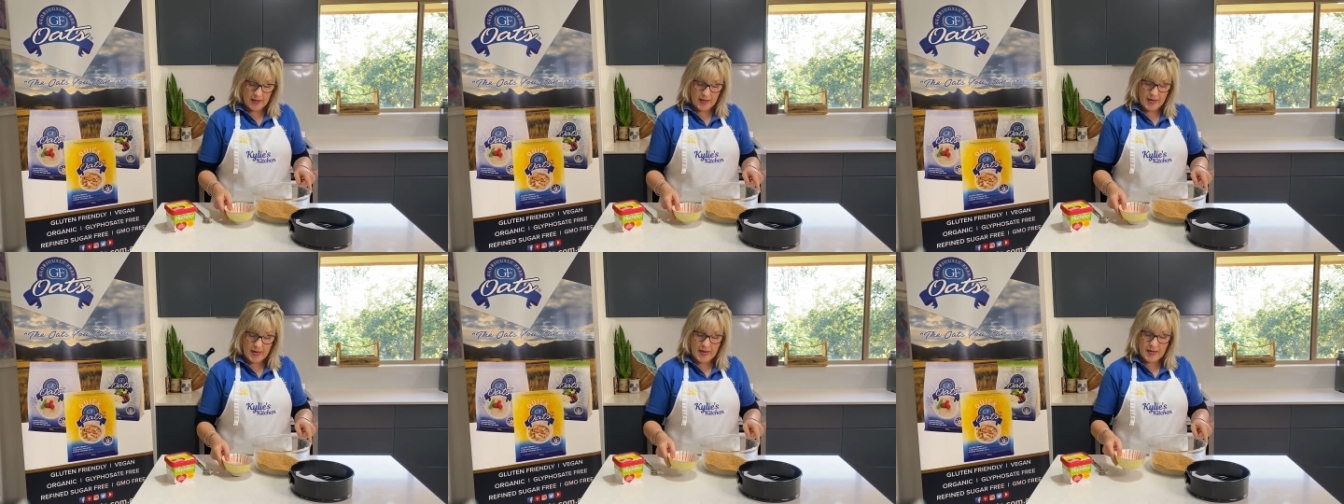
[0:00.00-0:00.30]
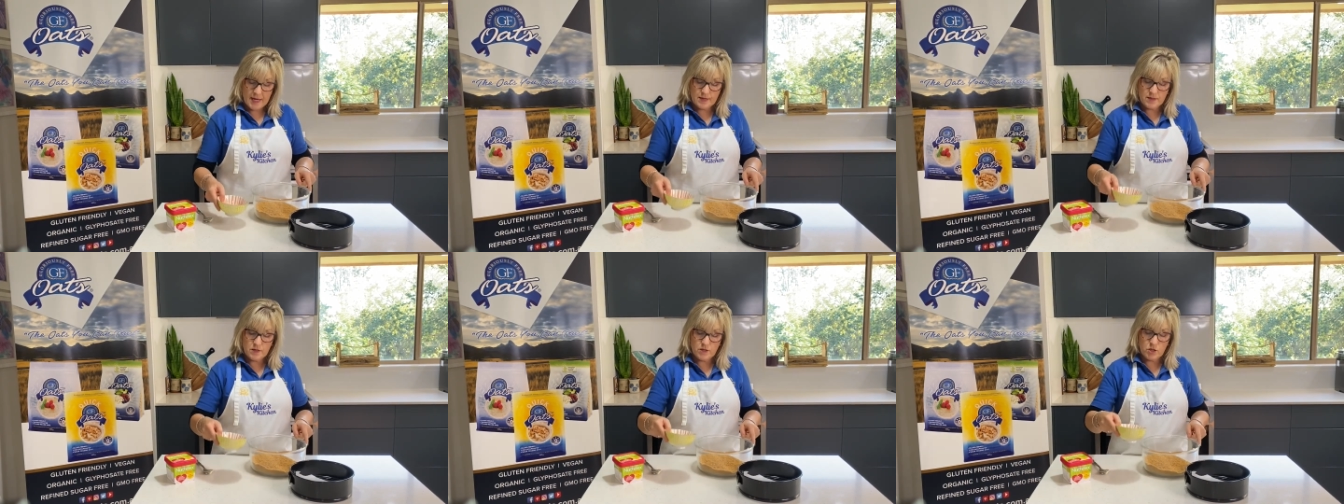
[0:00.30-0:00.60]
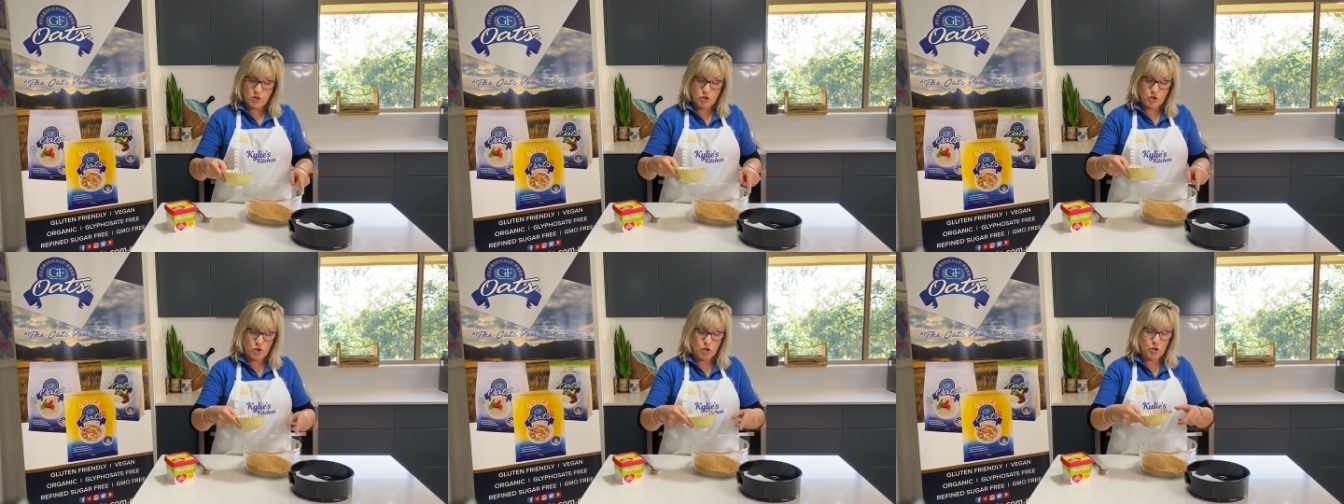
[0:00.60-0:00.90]
is
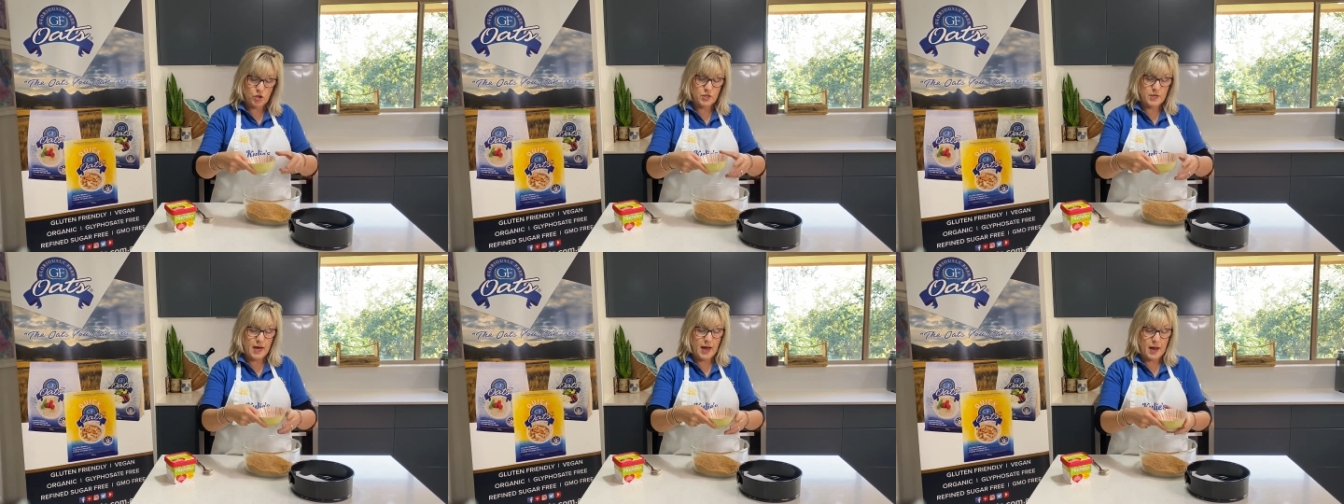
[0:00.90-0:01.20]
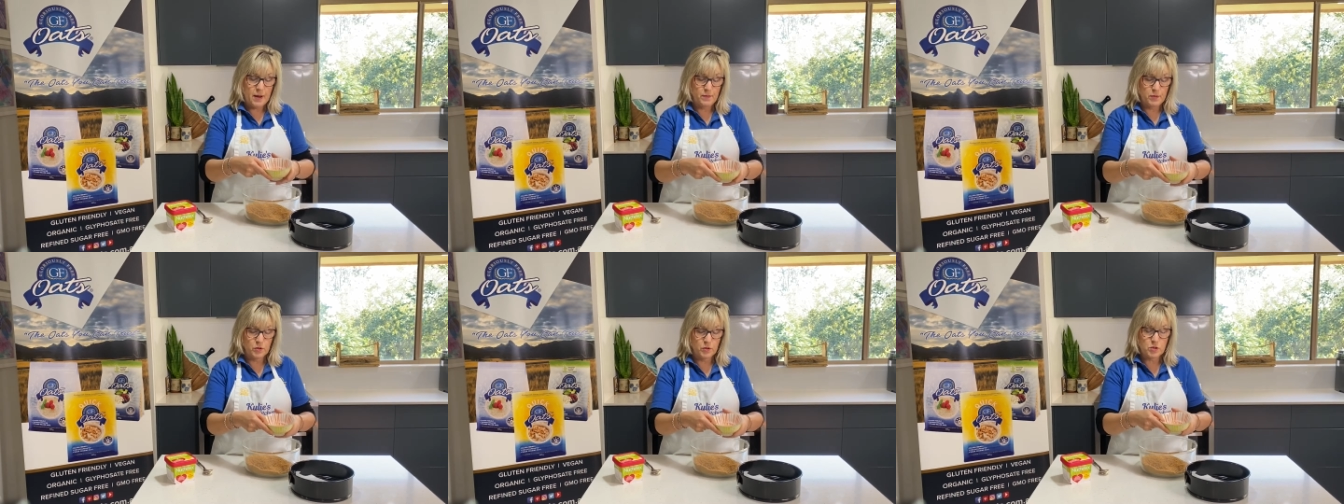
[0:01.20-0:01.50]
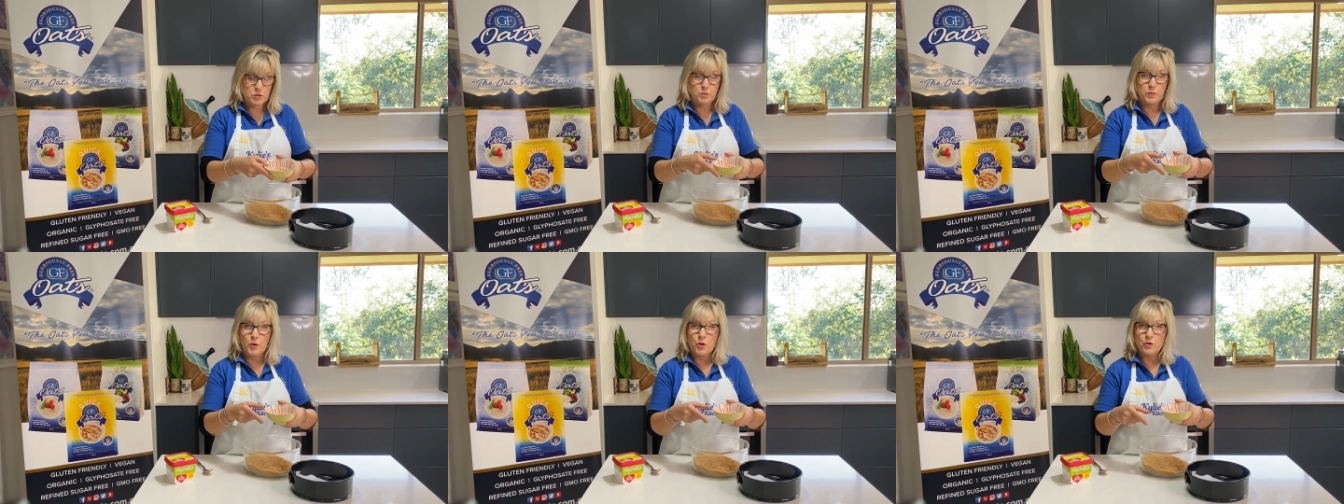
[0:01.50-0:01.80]
2
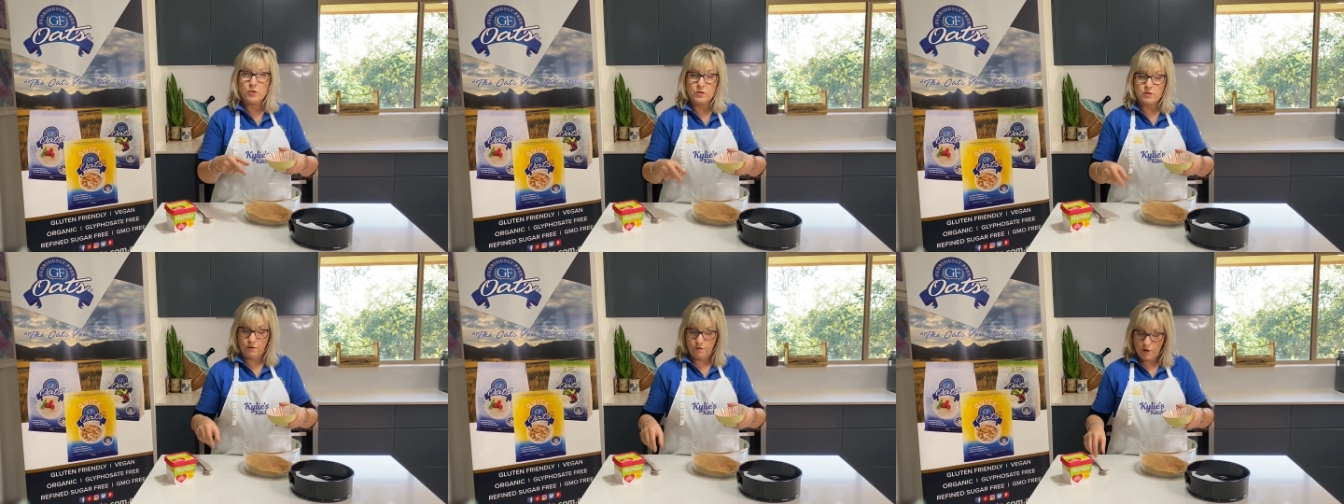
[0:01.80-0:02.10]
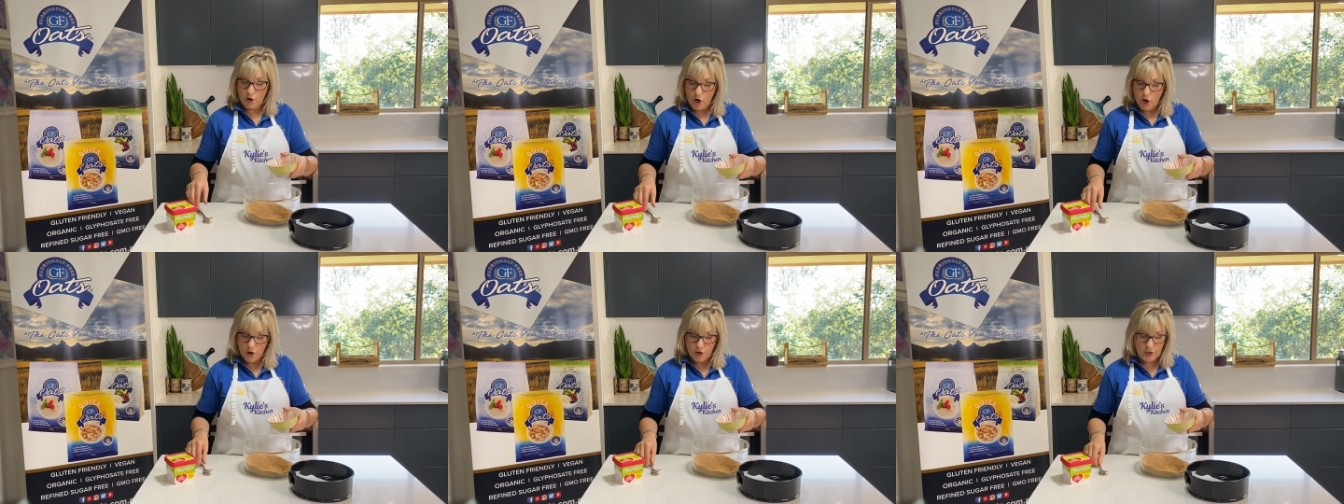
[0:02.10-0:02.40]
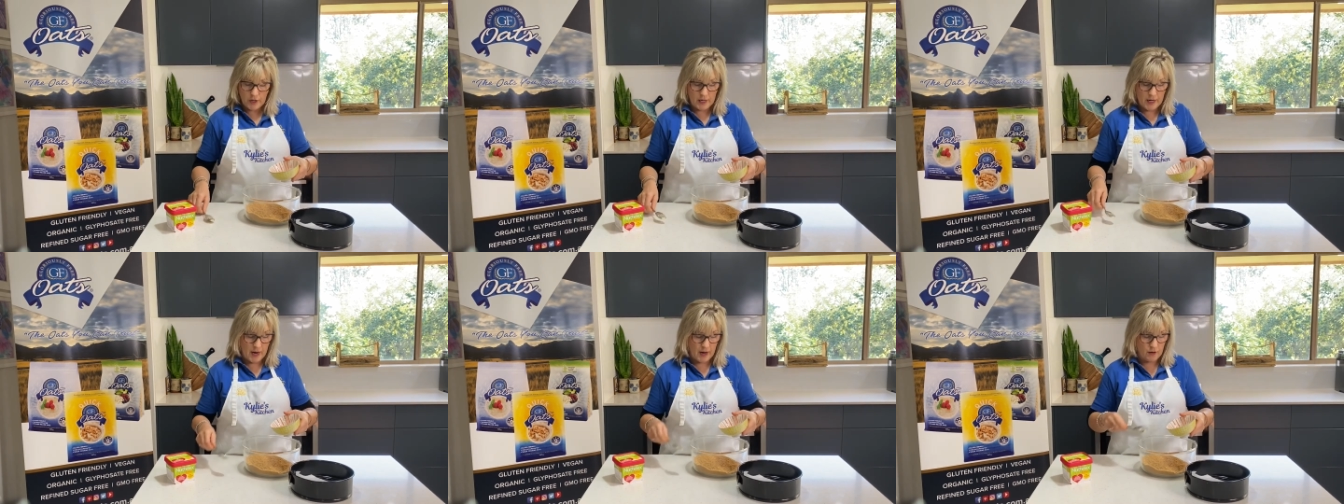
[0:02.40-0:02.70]
tablespoons of
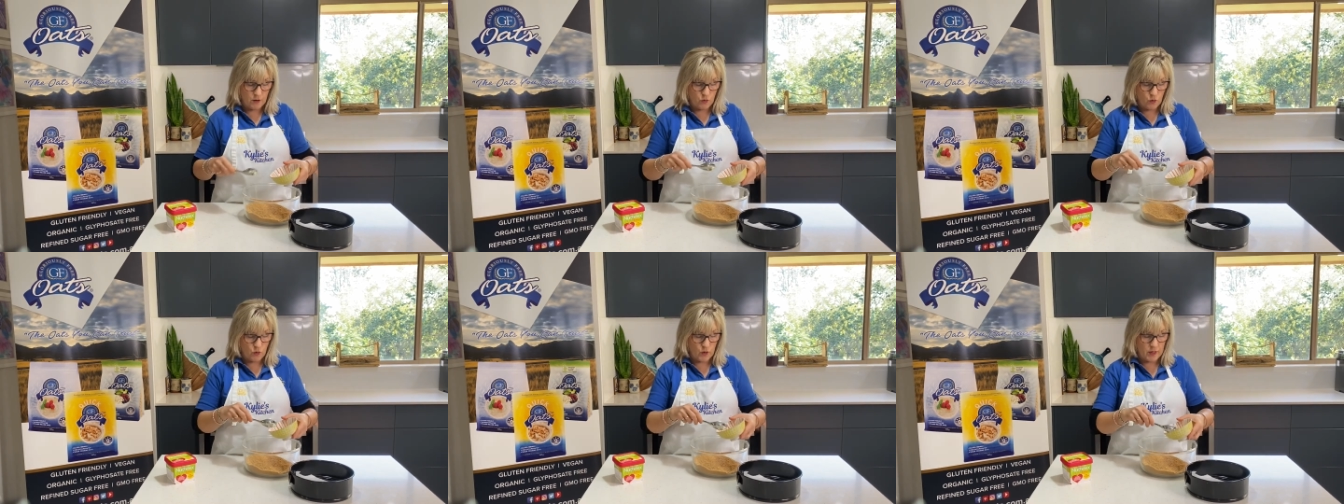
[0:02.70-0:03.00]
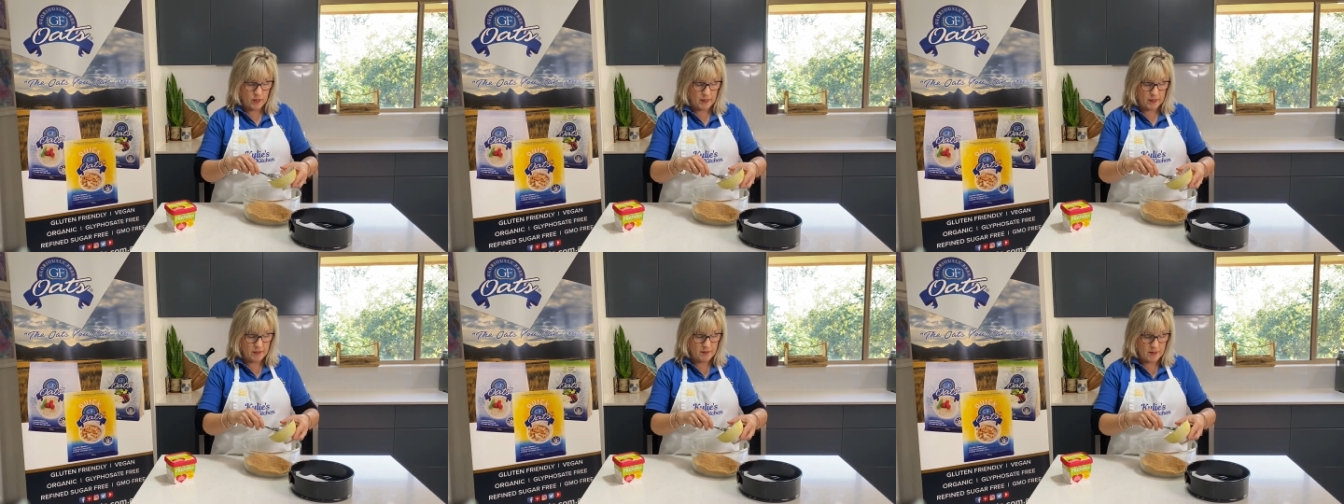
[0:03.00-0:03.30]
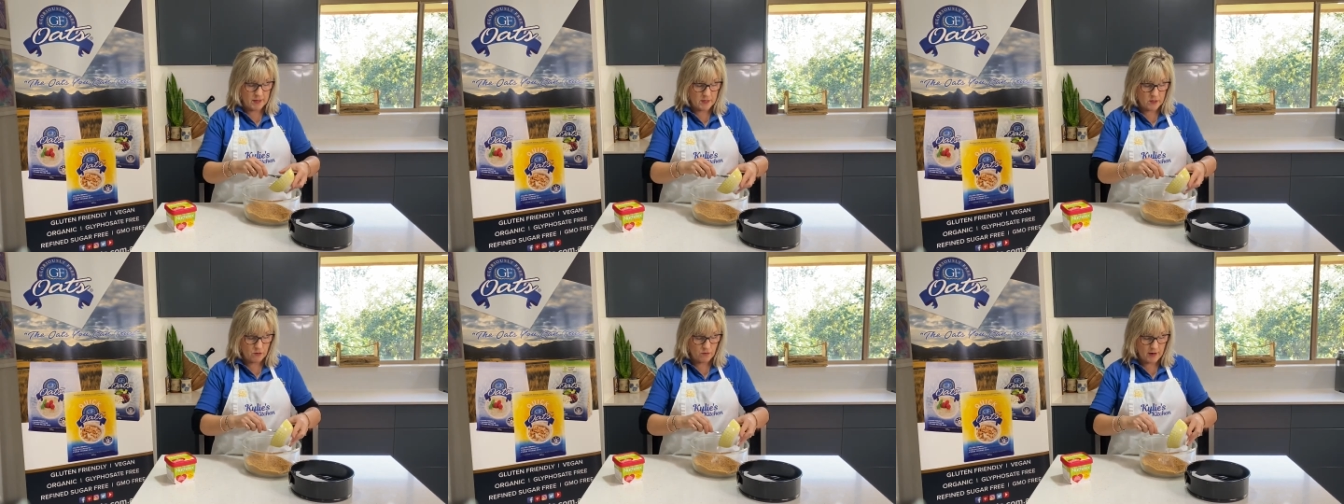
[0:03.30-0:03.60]
coconut oil in
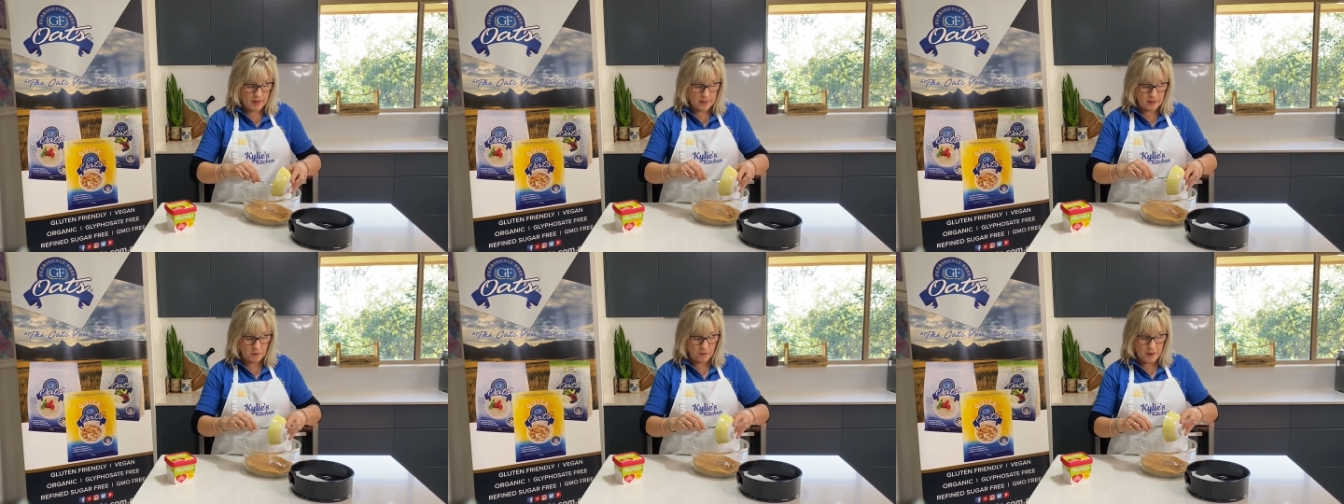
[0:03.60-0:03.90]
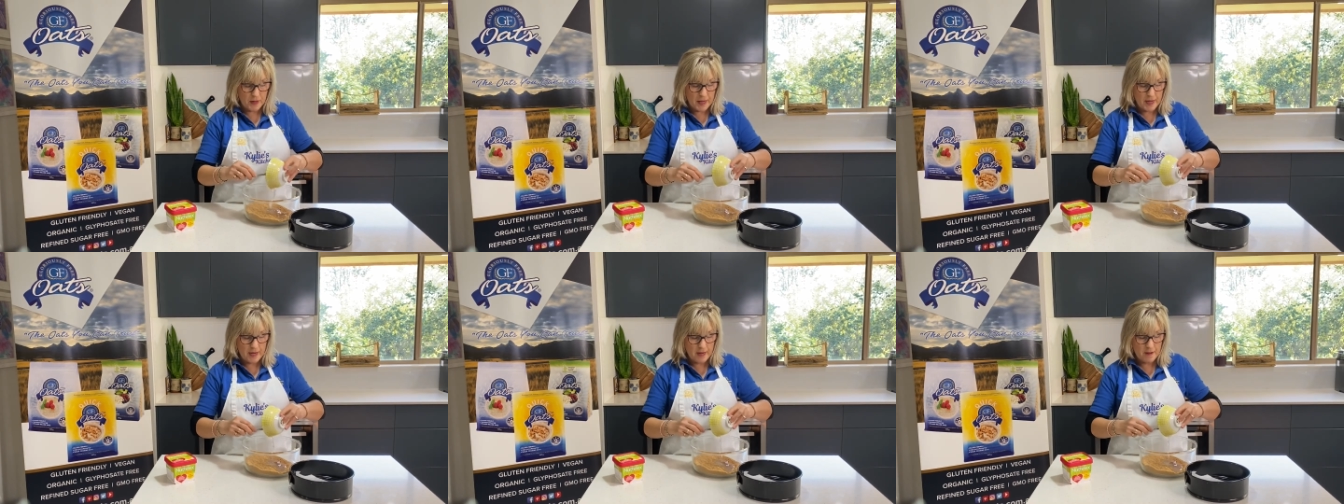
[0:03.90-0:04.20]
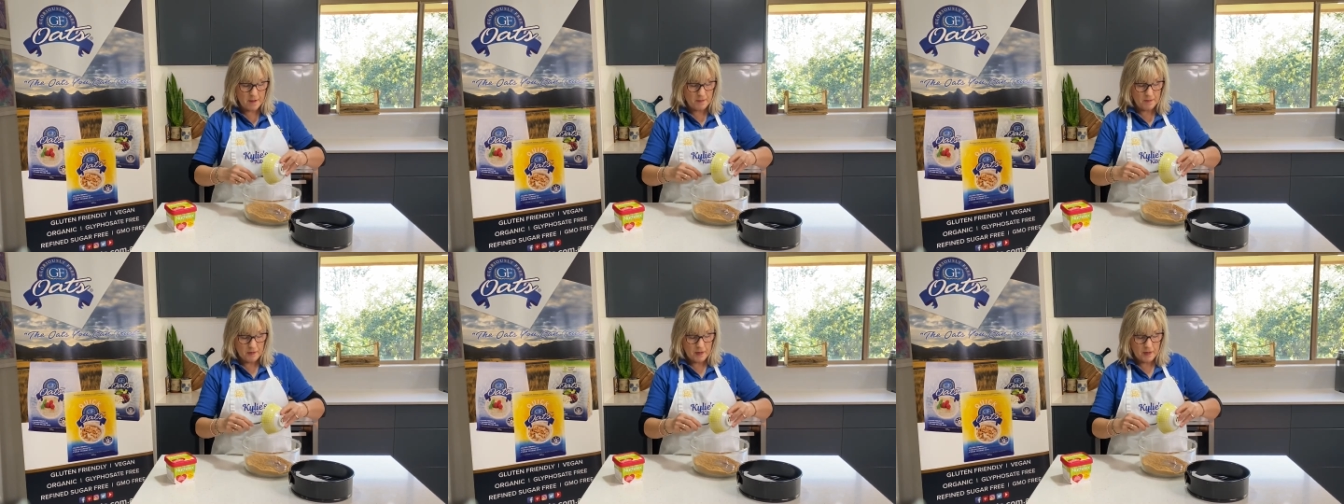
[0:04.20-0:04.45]
this recipe.